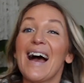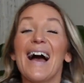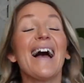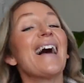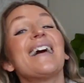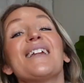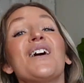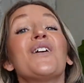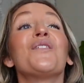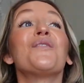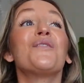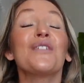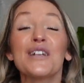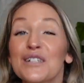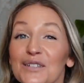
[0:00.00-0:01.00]
An
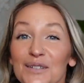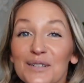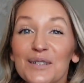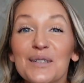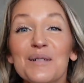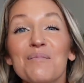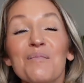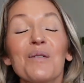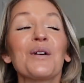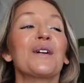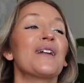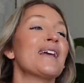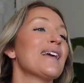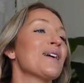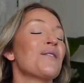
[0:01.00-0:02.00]
official good
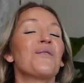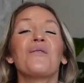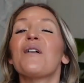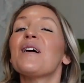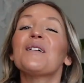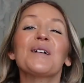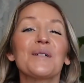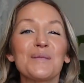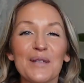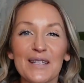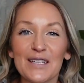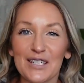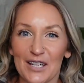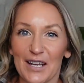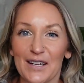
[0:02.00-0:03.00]
morning. Welcome to the
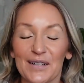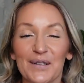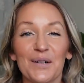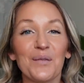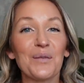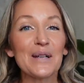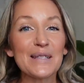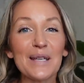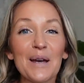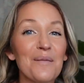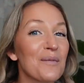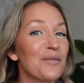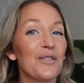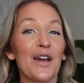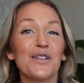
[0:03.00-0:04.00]
channel. What's up?
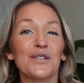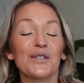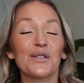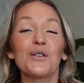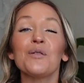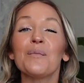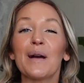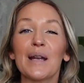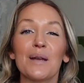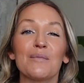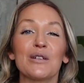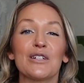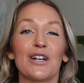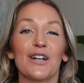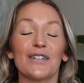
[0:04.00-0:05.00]
If you guys are new, my name
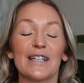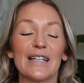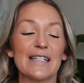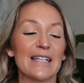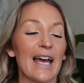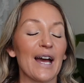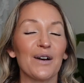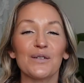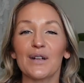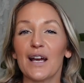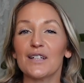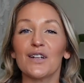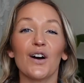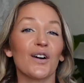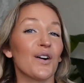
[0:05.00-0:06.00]
is Charlene Town. I
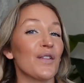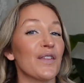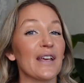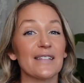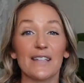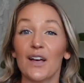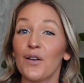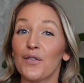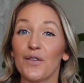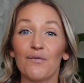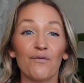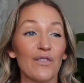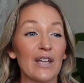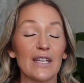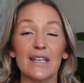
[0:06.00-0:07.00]
talk all things health
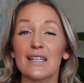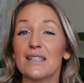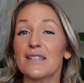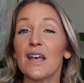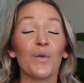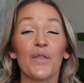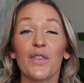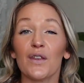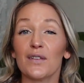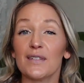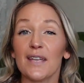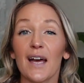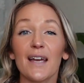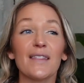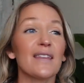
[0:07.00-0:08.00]
and fitness with the
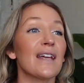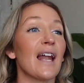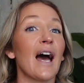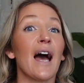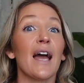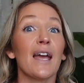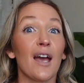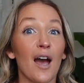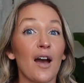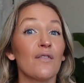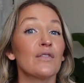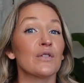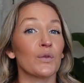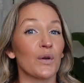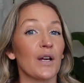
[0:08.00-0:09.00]
side that I have
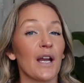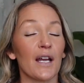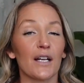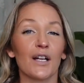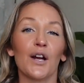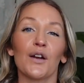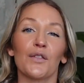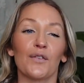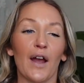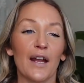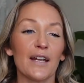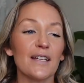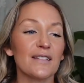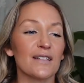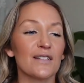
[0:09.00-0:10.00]
psoriatic
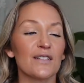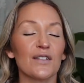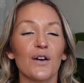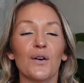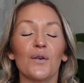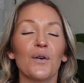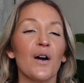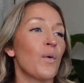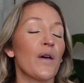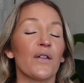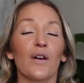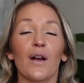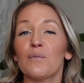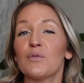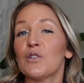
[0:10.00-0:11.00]
arthritis. And so whether
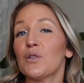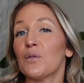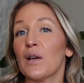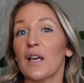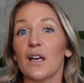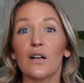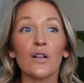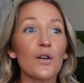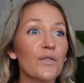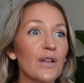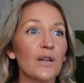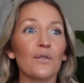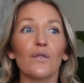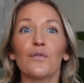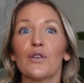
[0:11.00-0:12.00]
doing
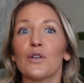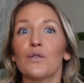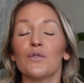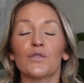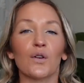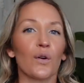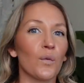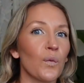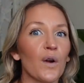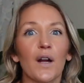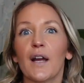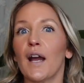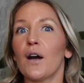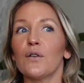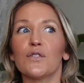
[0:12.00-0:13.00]
clothing reviews or
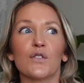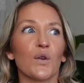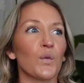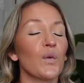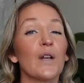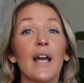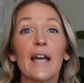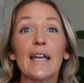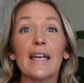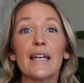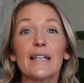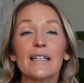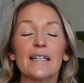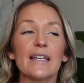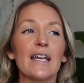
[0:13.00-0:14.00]
workouts or what I eat
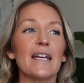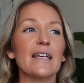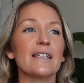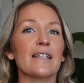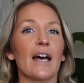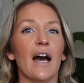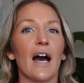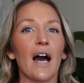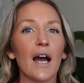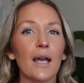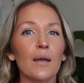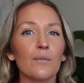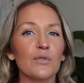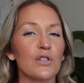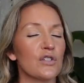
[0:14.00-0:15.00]
in a days, I
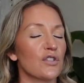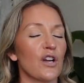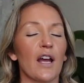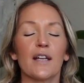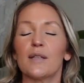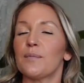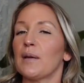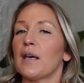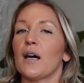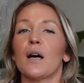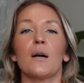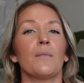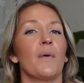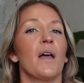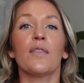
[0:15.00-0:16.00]
am just trying to
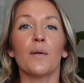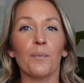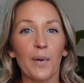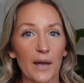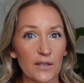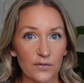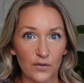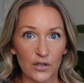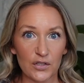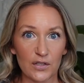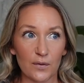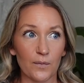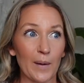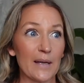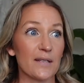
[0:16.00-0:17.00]
become the best version
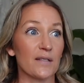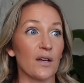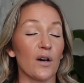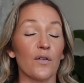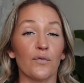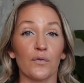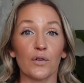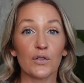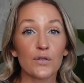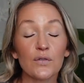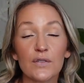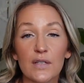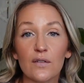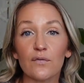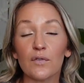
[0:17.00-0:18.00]
of myself,
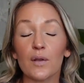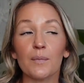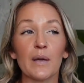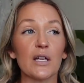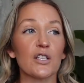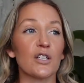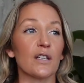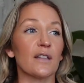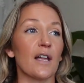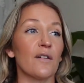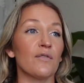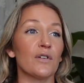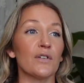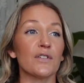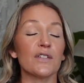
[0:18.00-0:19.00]
reduce inflammation
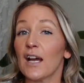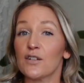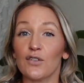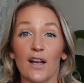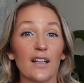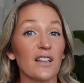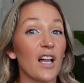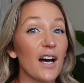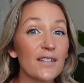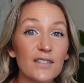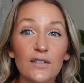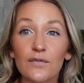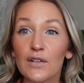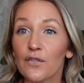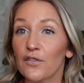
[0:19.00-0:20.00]
levels. I try lots
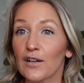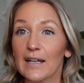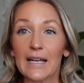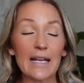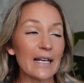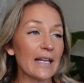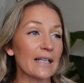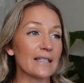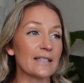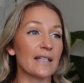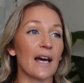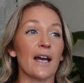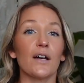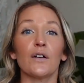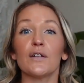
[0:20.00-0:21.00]
of different eating
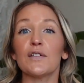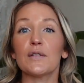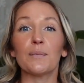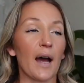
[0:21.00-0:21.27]
styles.